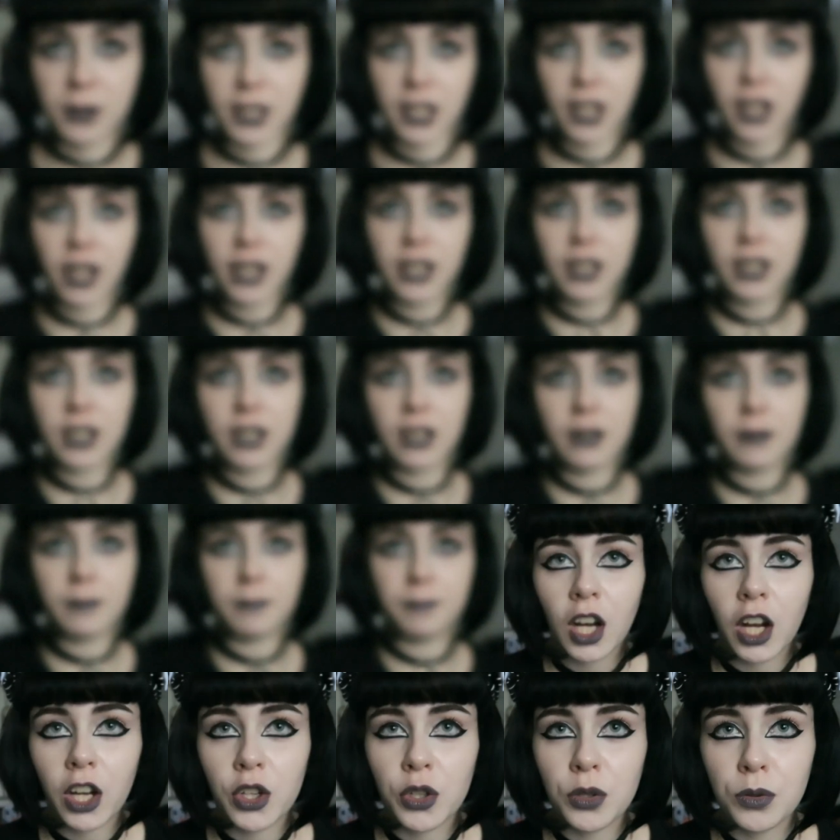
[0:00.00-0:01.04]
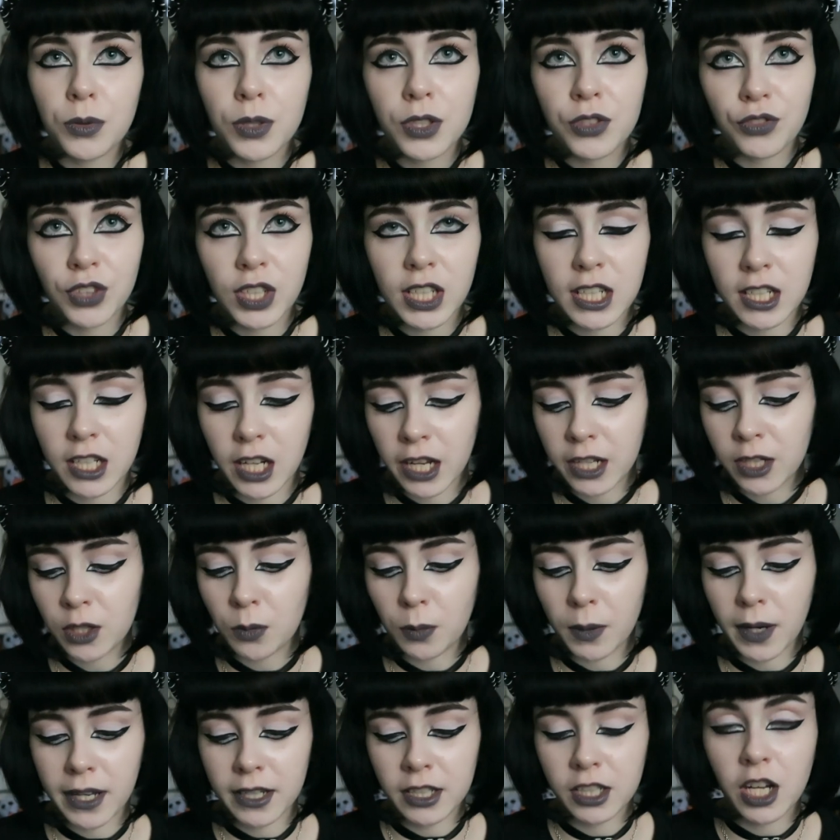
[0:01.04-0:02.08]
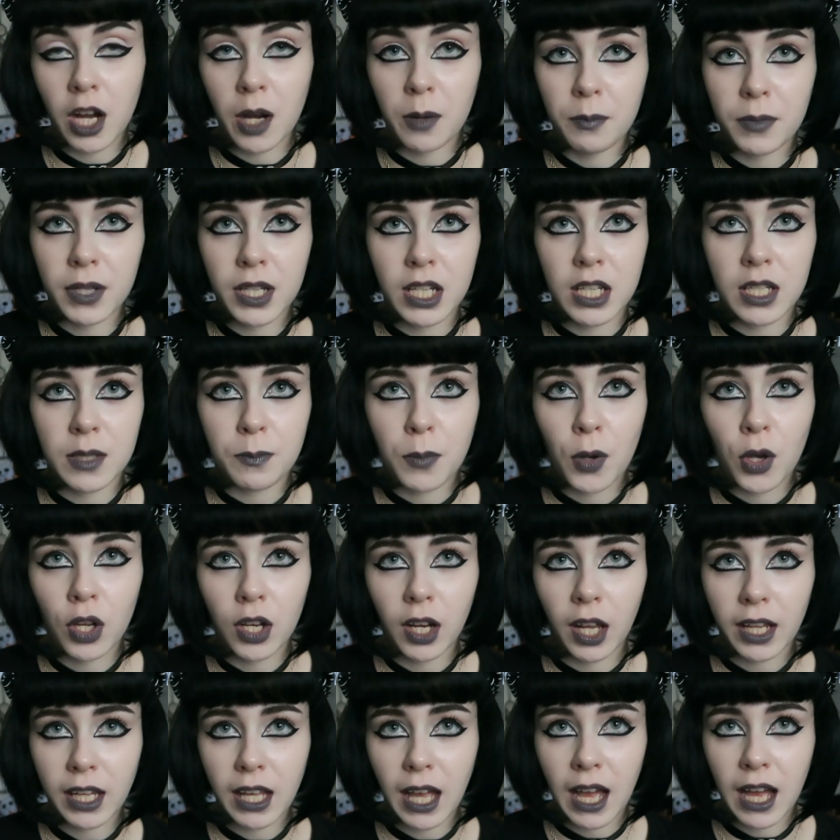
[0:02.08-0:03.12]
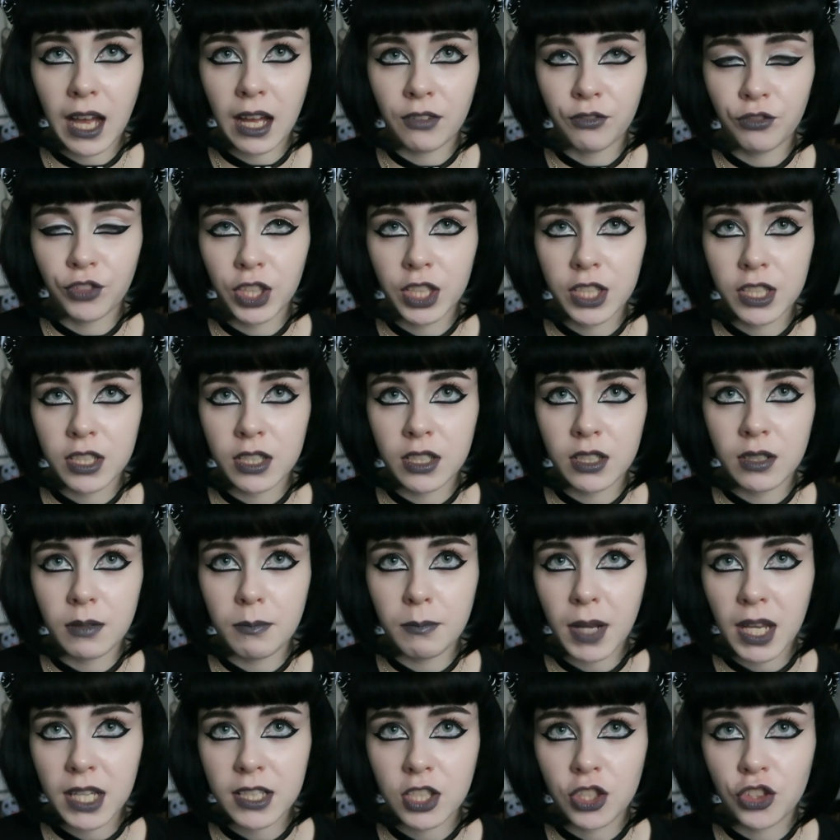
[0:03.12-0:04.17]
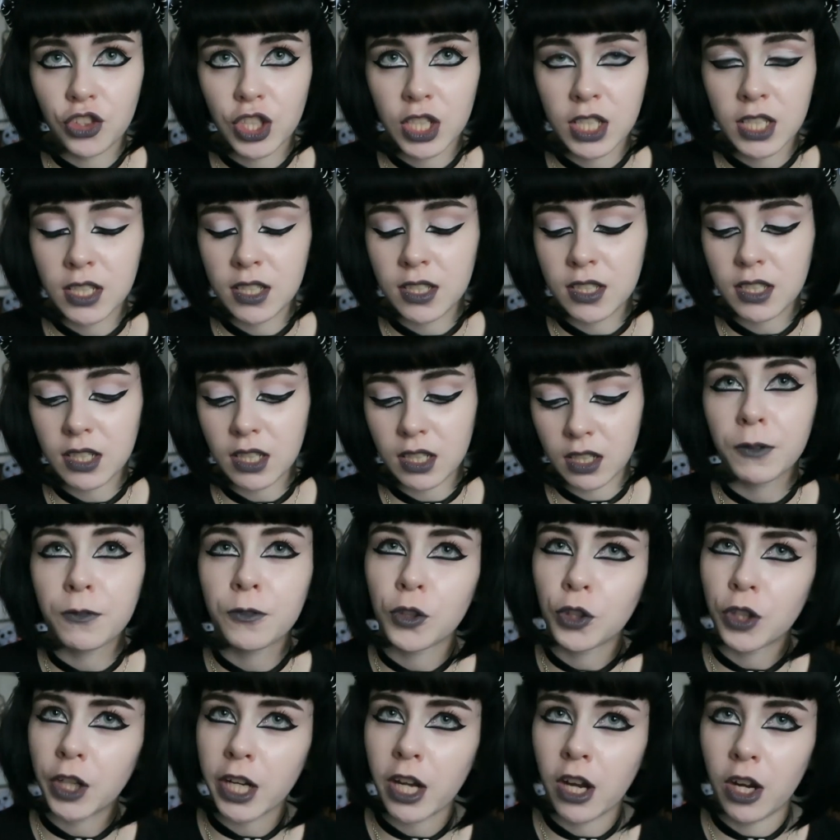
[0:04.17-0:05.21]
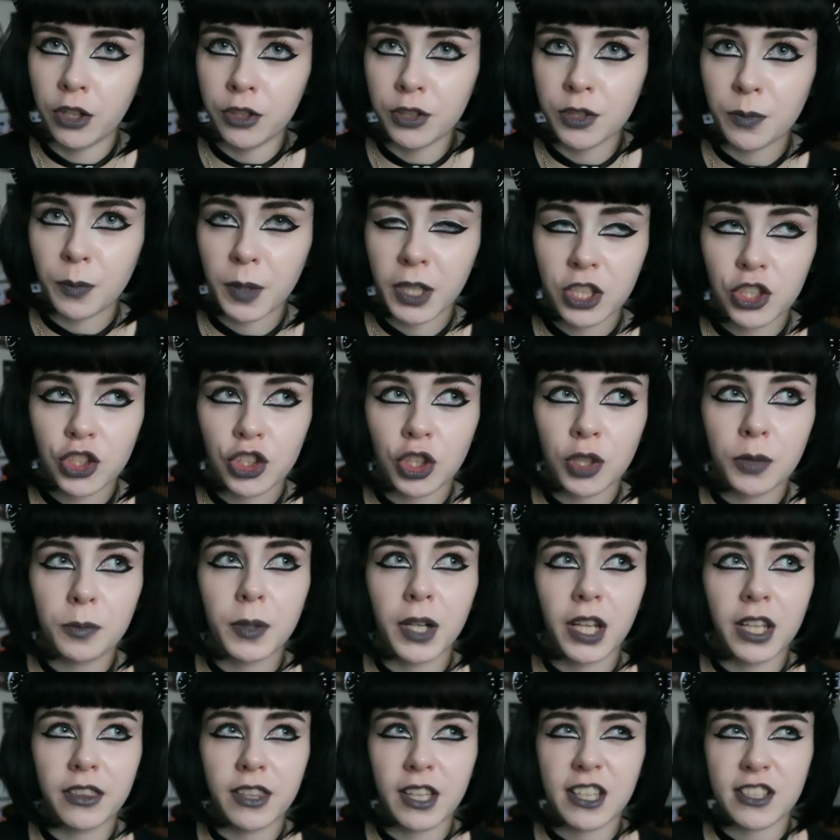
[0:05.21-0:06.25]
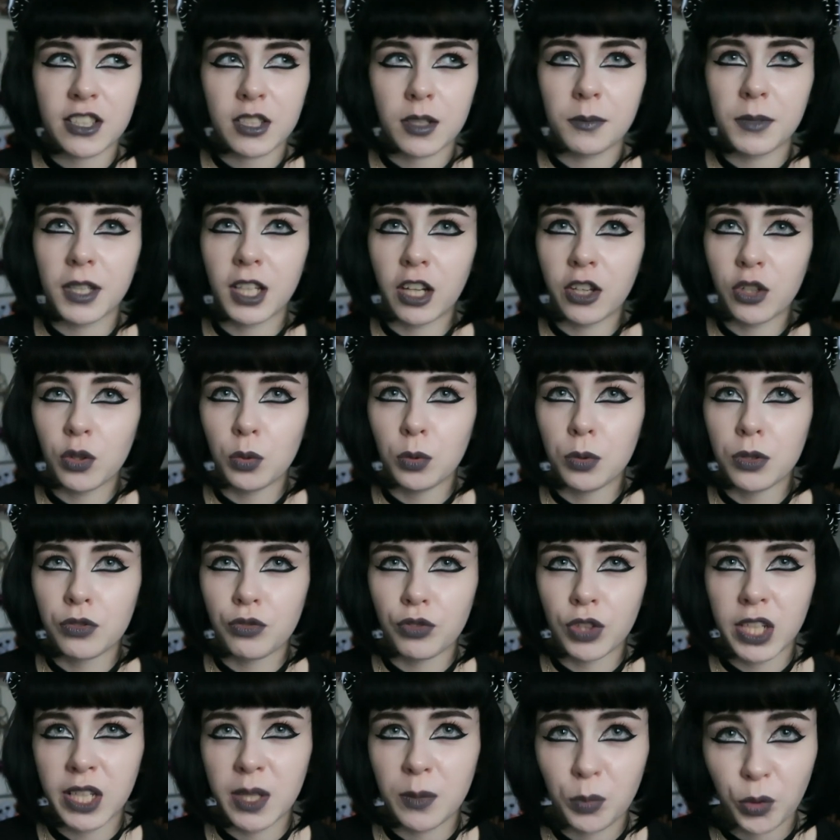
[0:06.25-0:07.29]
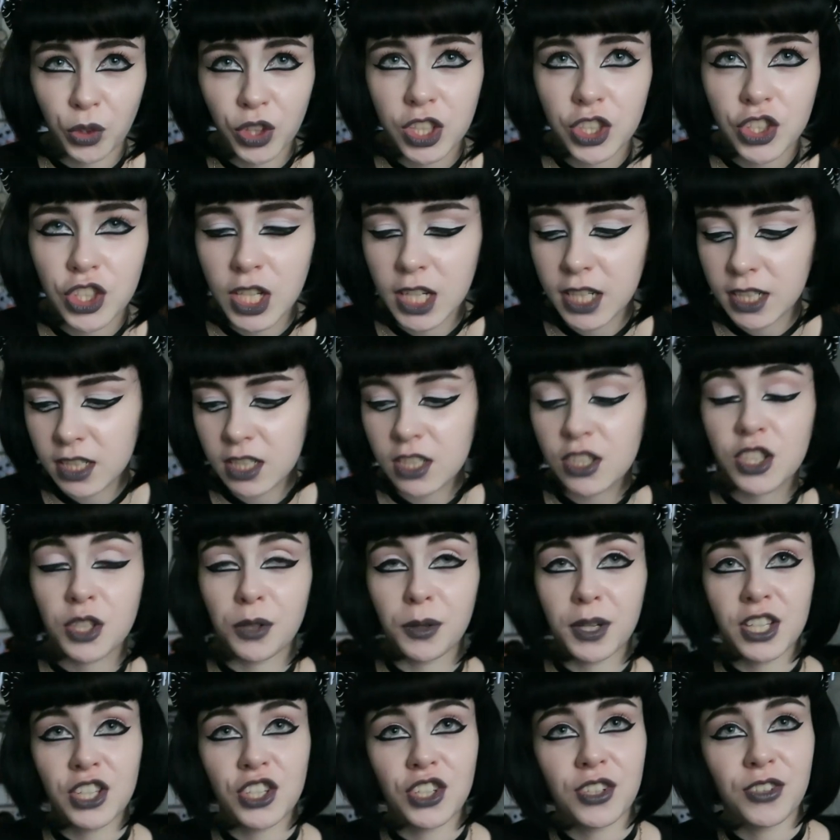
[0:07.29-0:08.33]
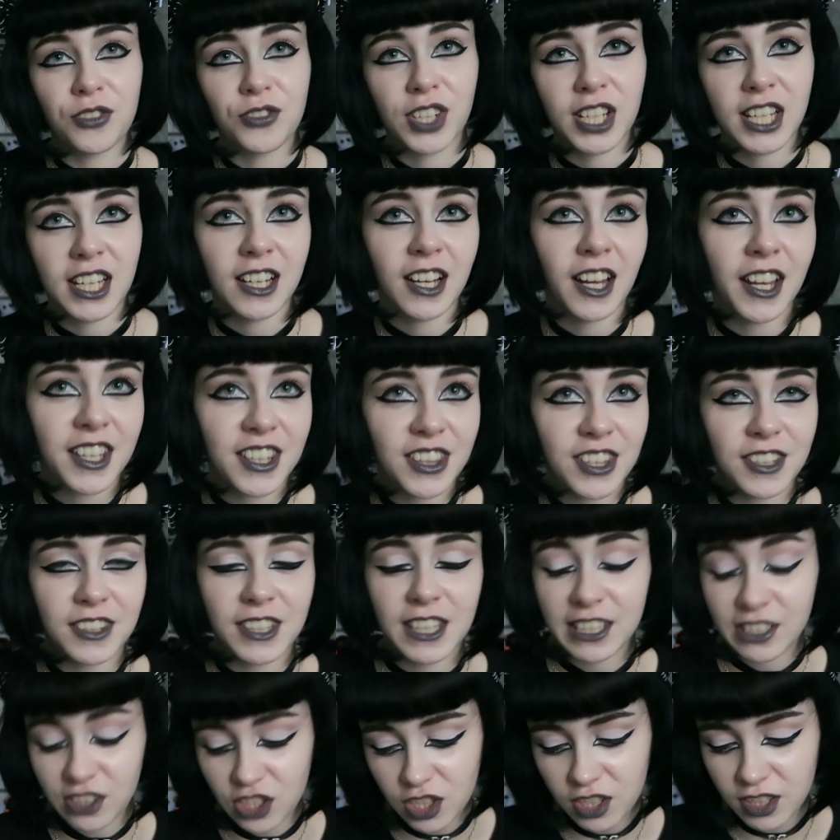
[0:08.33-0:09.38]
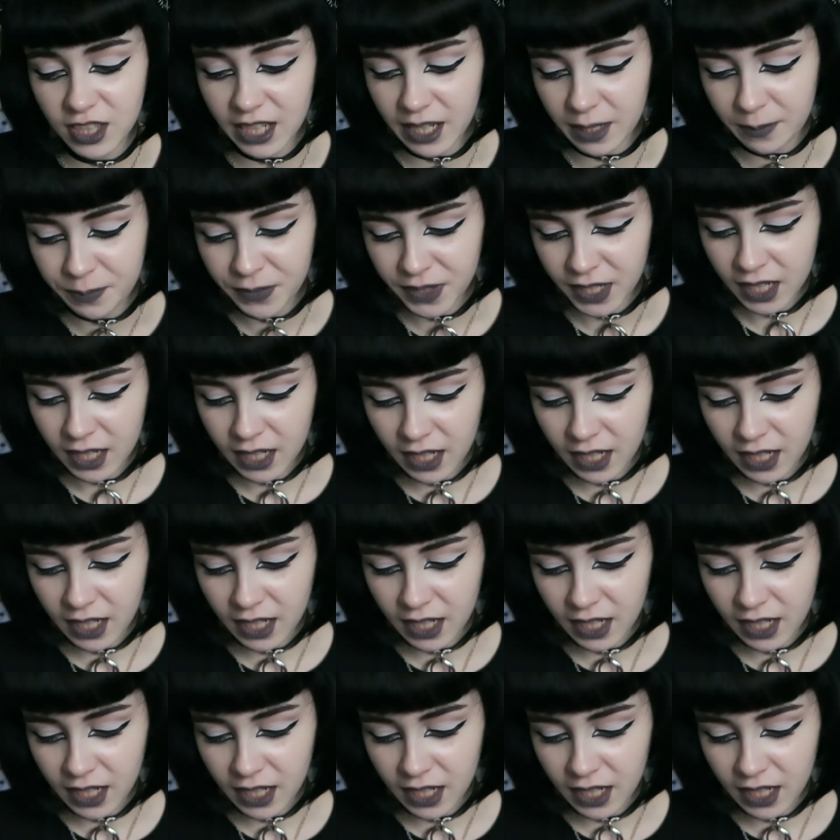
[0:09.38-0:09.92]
like. I always really like when companies put like handwritten messages. Before I owned my shop, like that's something I always really appreciated, so I do really like that they do that.